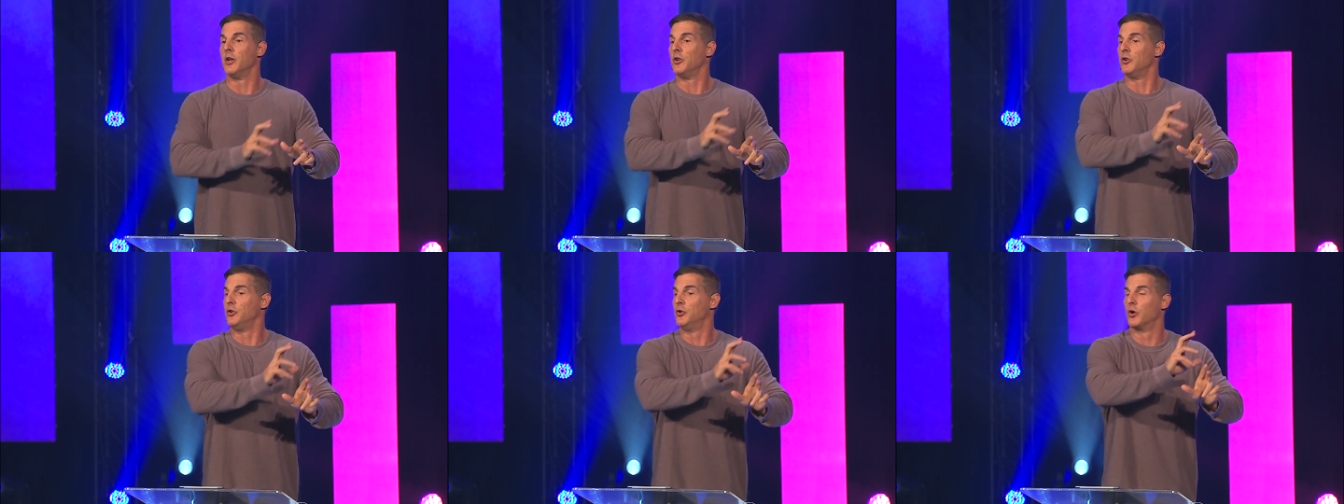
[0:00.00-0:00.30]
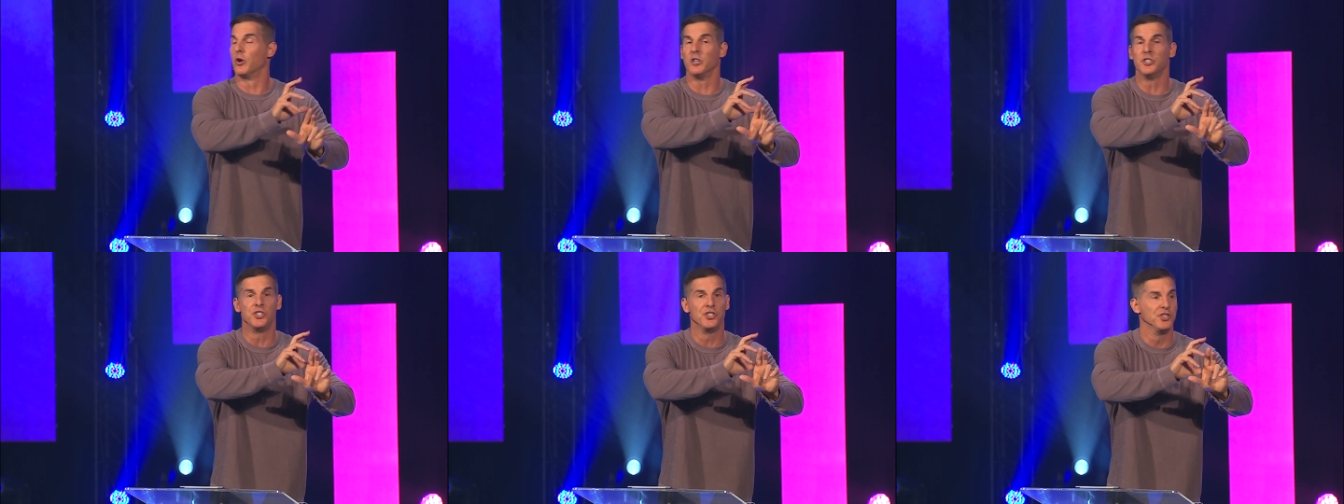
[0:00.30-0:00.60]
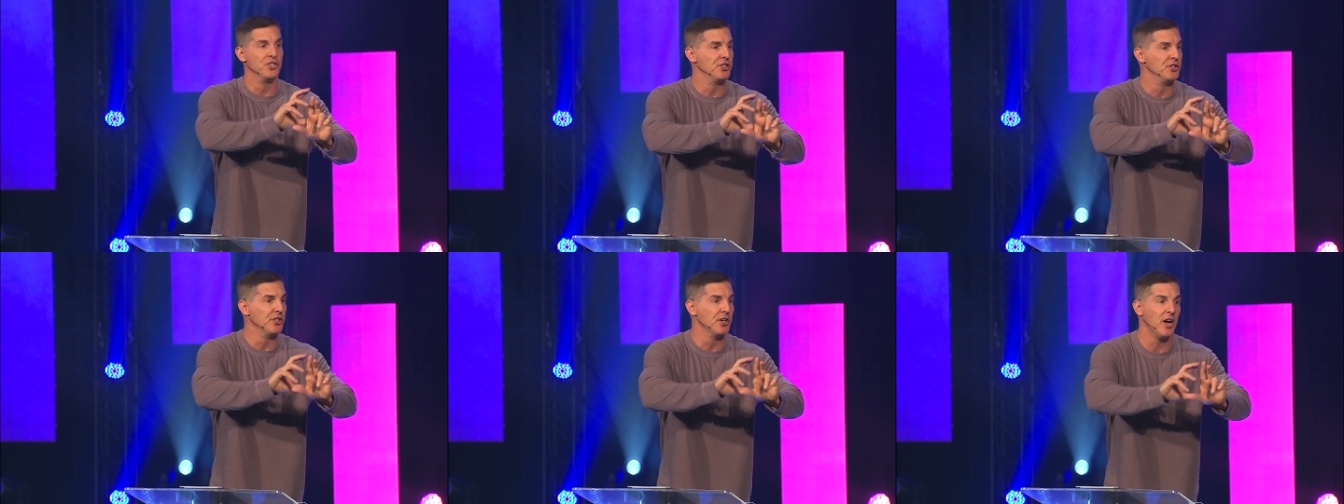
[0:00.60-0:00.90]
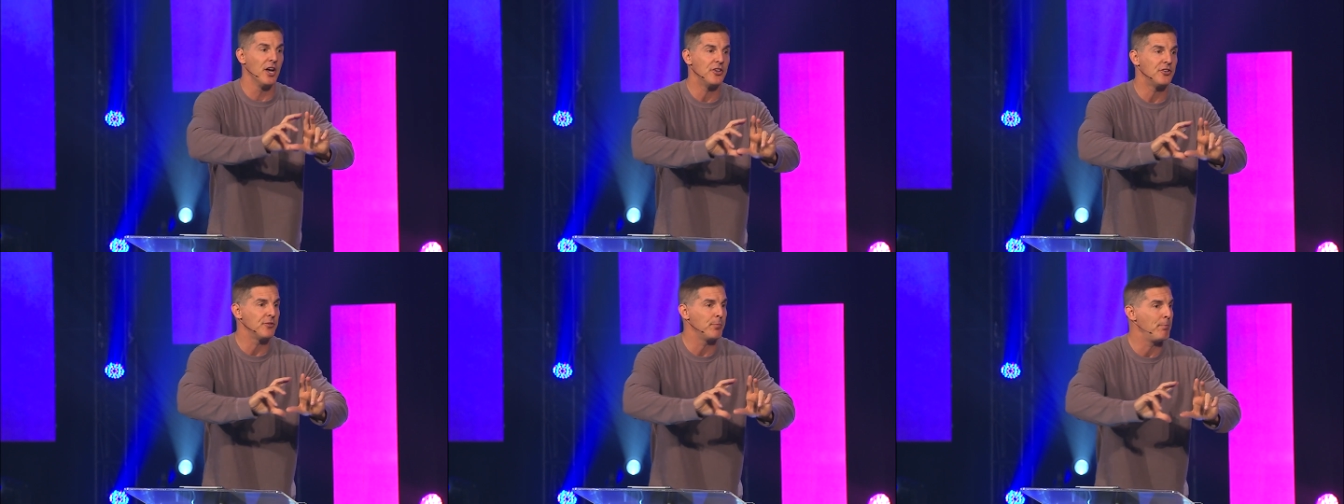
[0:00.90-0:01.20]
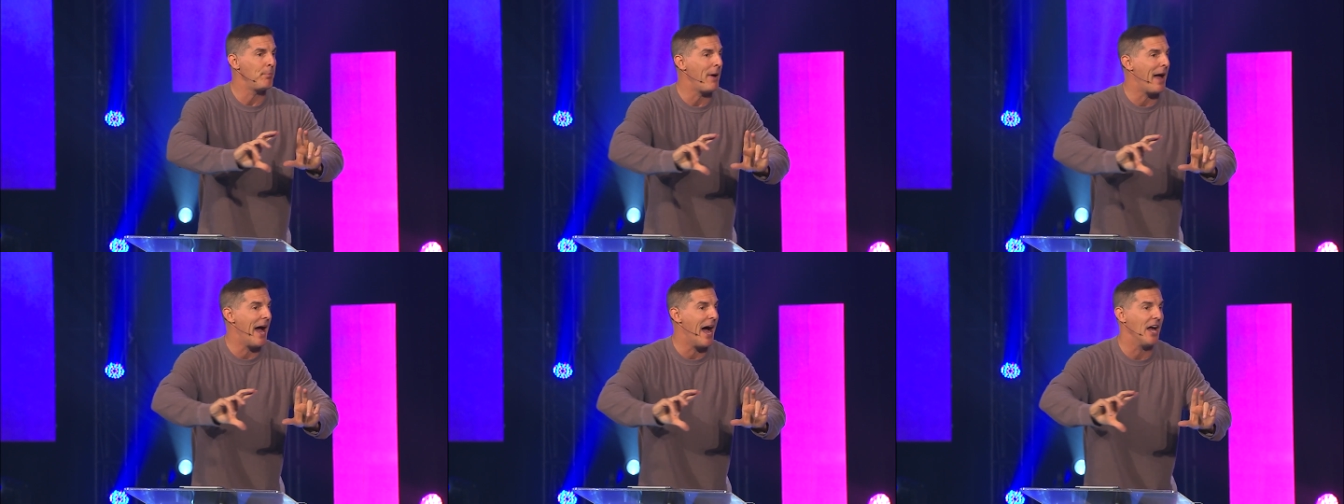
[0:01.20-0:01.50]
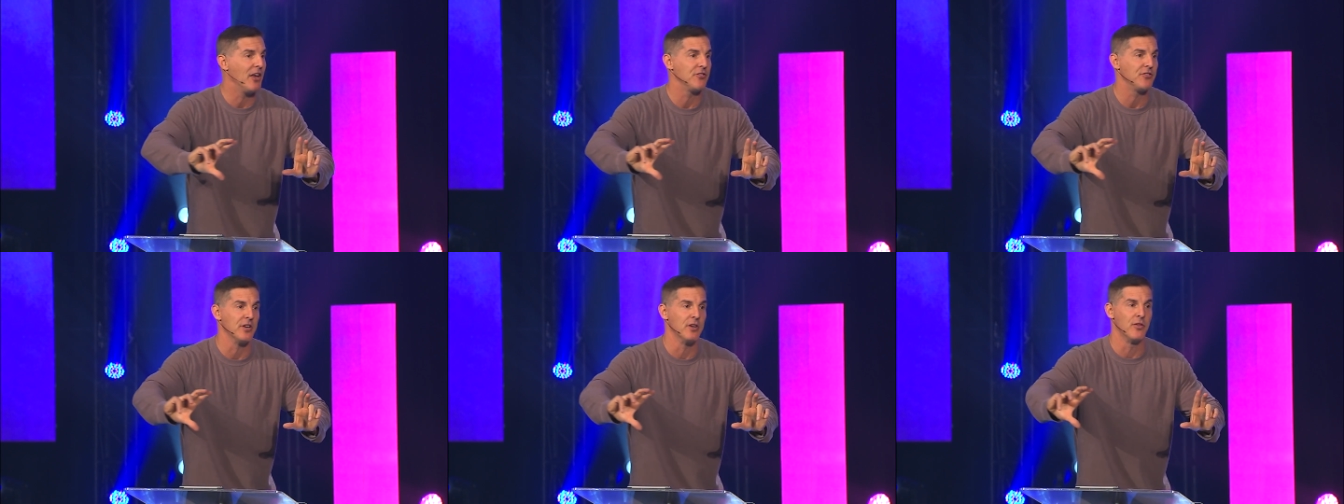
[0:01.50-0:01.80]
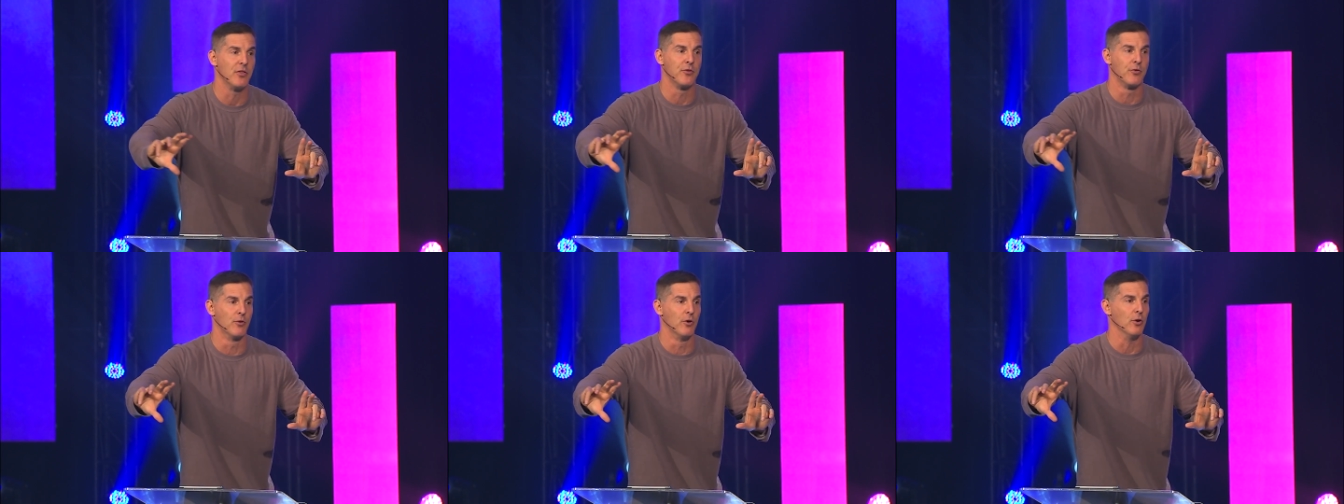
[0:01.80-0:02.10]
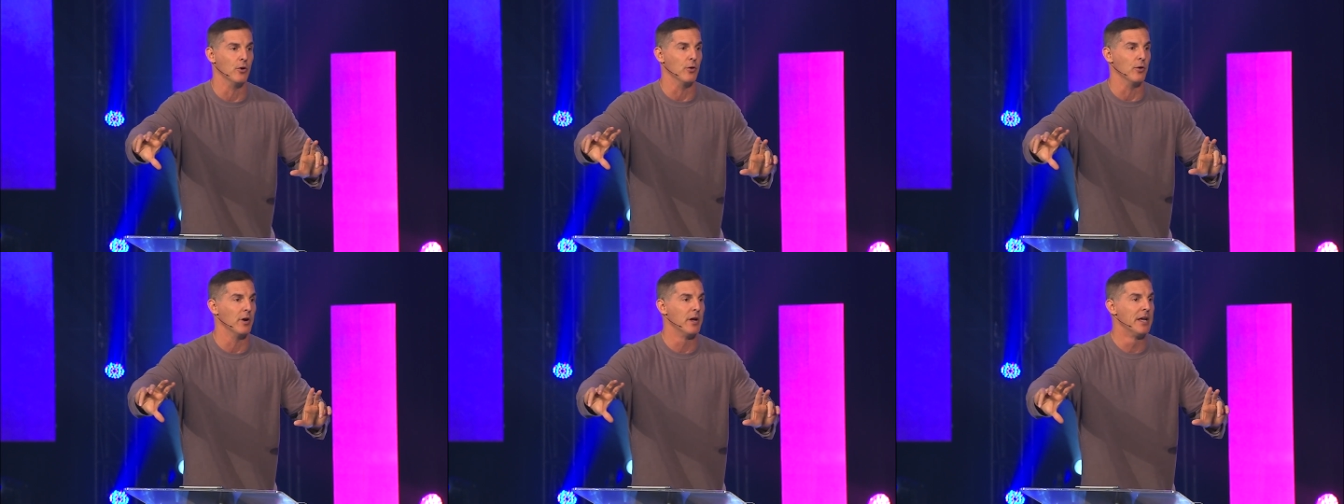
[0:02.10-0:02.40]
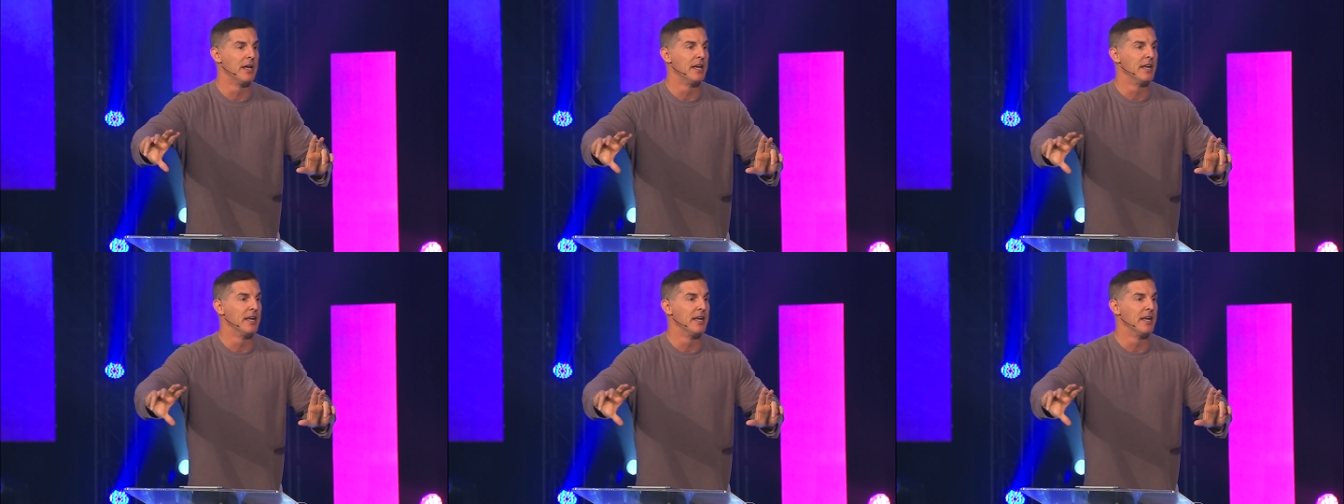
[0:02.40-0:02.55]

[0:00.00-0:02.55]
You're just passing through.